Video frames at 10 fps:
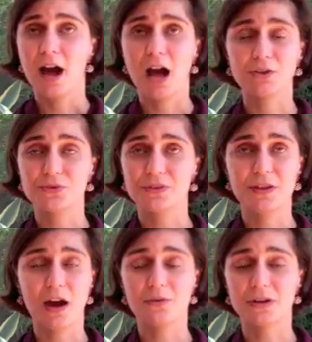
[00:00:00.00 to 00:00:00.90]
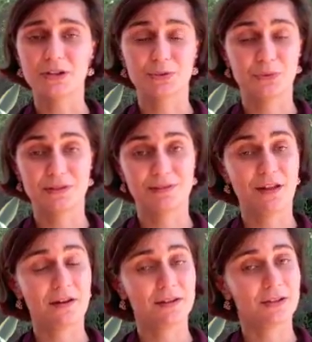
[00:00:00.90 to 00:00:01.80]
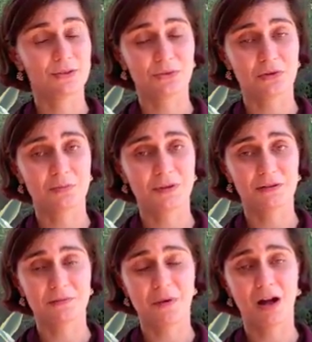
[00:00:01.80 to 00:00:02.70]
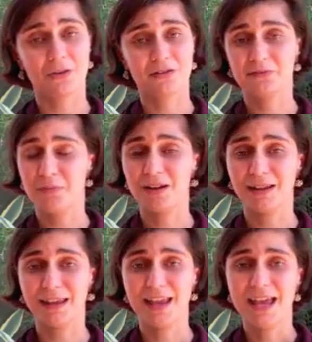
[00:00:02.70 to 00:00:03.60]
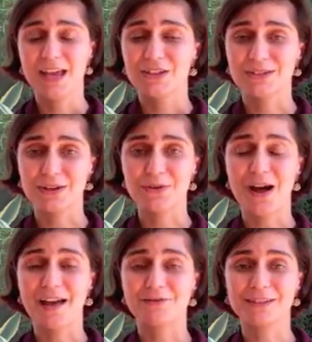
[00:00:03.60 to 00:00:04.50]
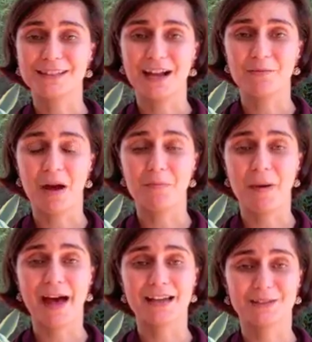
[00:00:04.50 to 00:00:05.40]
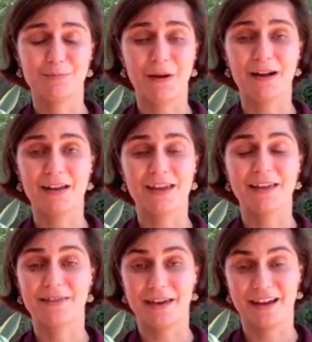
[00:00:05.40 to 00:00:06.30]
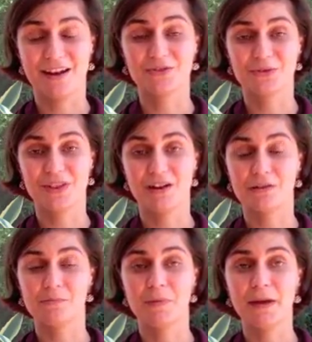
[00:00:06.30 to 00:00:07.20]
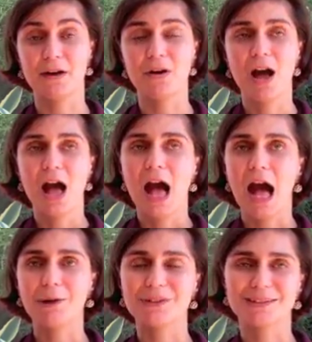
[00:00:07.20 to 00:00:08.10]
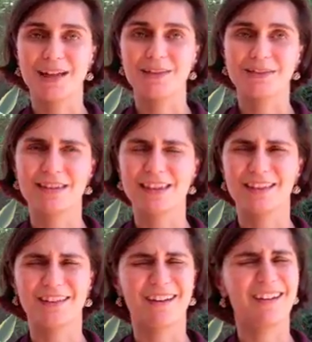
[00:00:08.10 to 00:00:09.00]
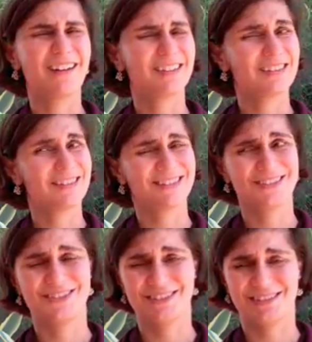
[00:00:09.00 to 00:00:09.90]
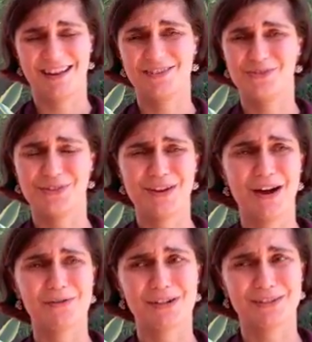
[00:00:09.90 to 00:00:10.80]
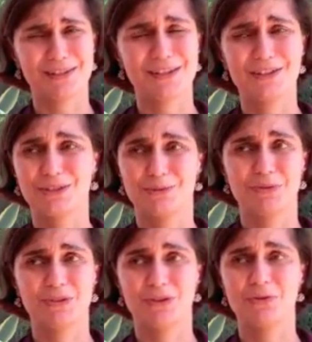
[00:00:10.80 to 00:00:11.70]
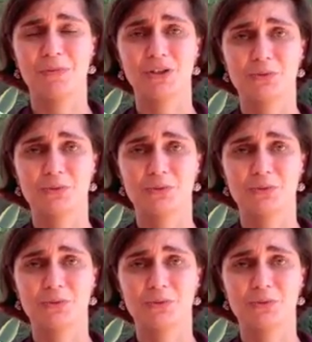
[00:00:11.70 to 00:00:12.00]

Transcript: $100 was not an exorbitant amount of money. So every time I passed by that $100 bill, I was not thinking, oh, this is just $100, it needs to be so much